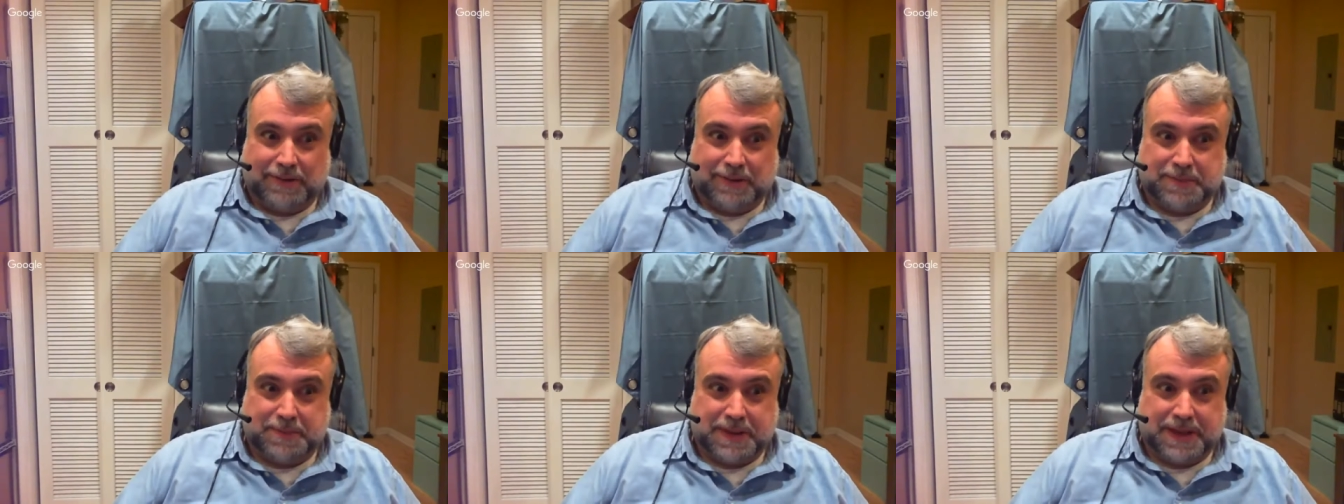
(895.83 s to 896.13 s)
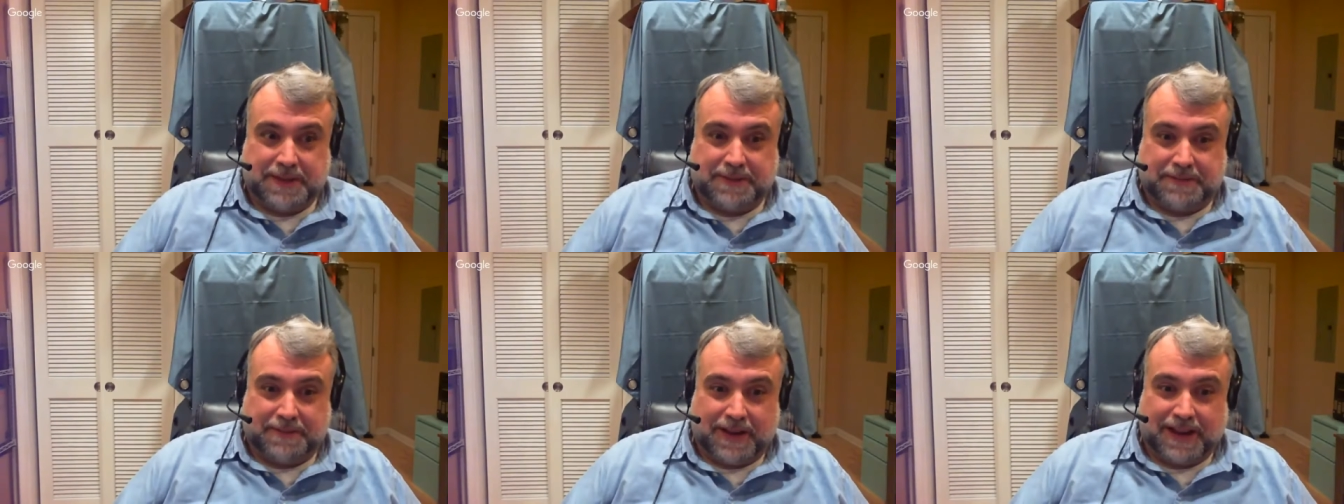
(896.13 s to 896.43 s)
would
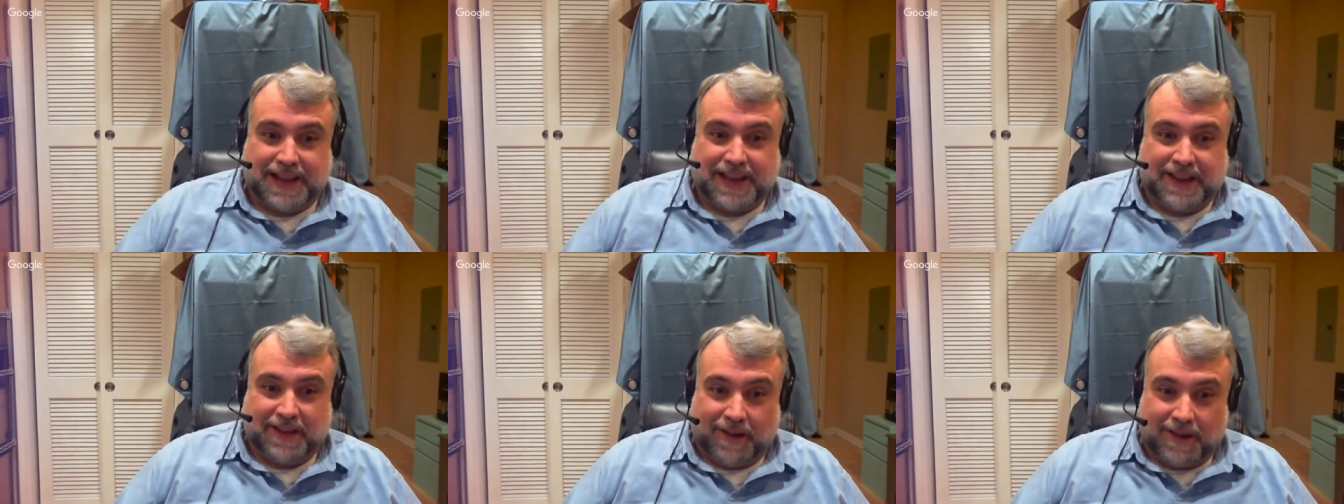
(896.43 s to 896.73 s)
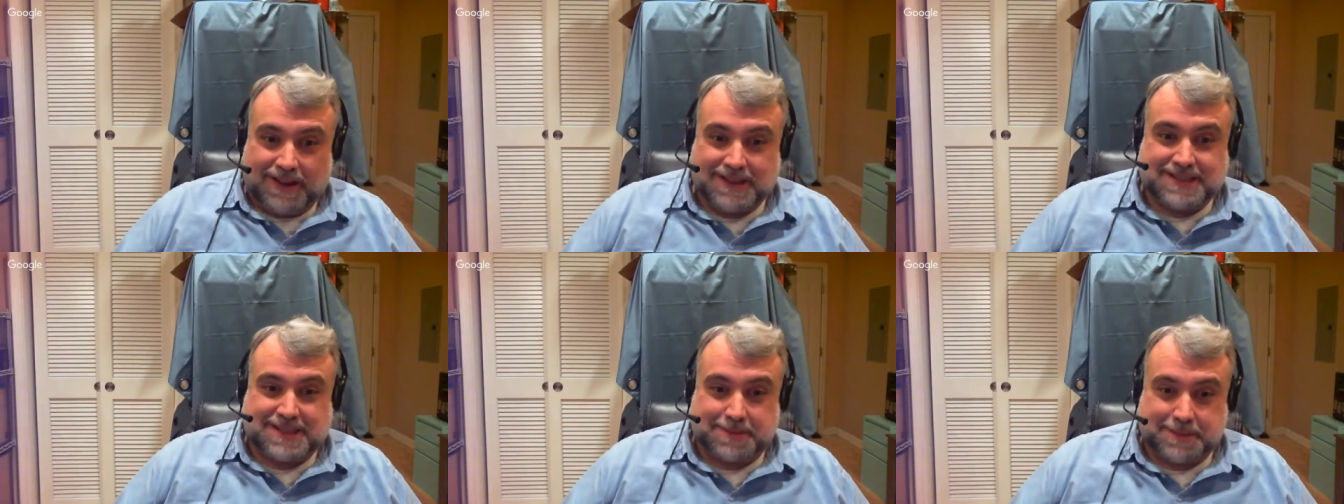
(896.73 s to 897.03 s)
be a fucking
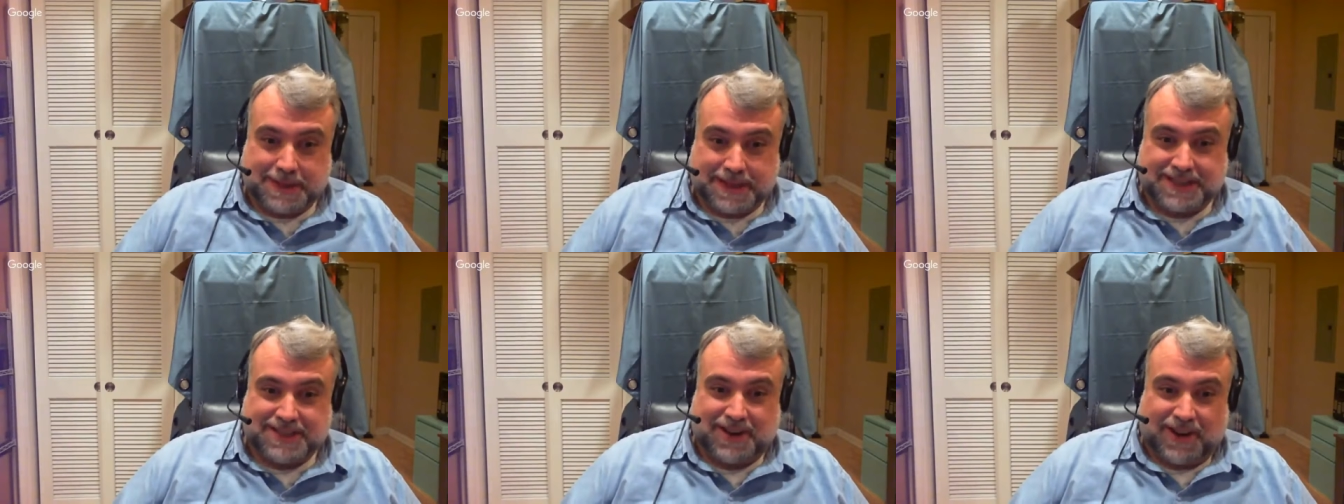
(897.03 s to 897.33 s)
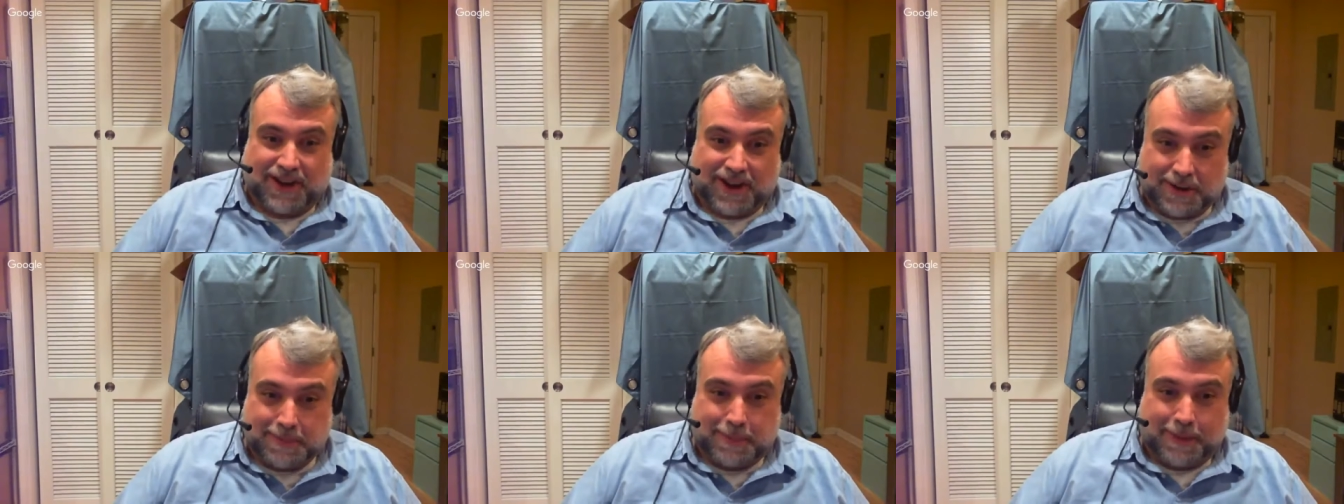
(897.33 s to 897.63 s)
awesome
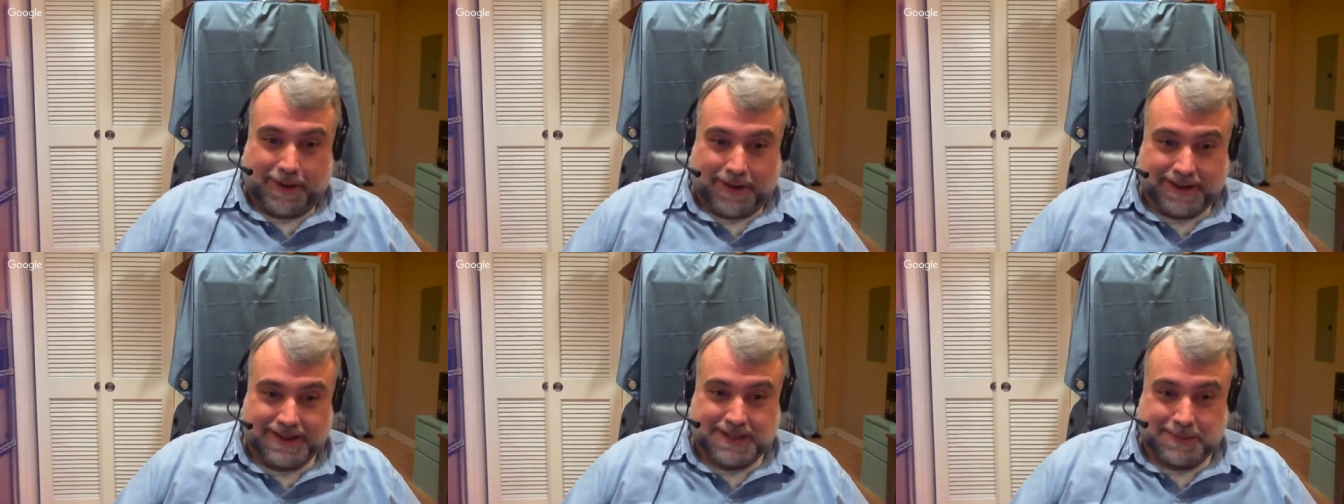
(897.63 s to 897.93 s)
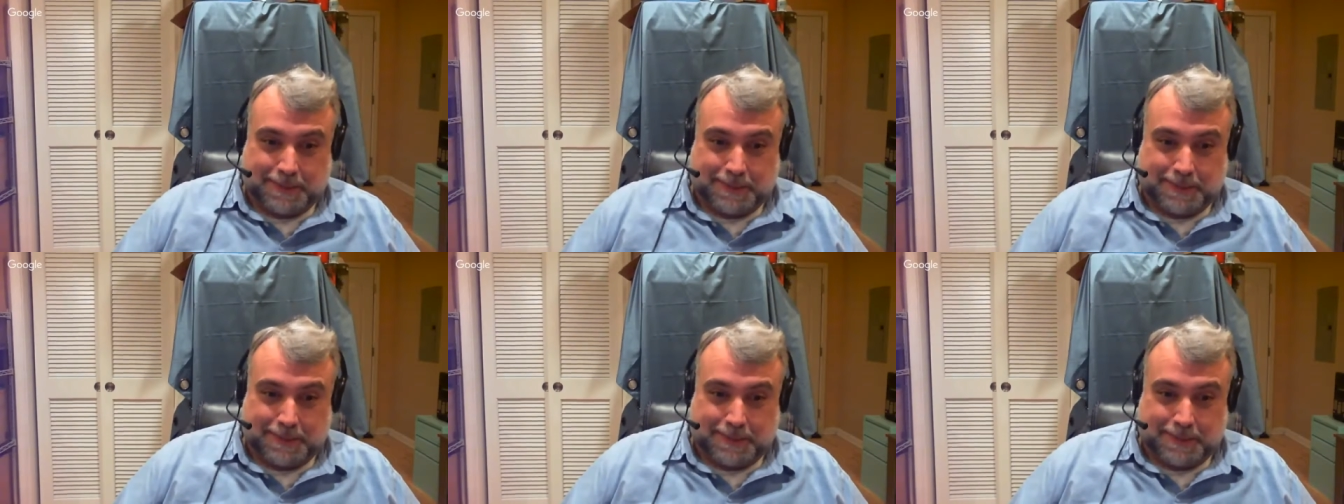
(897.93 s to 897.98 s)
guitar part to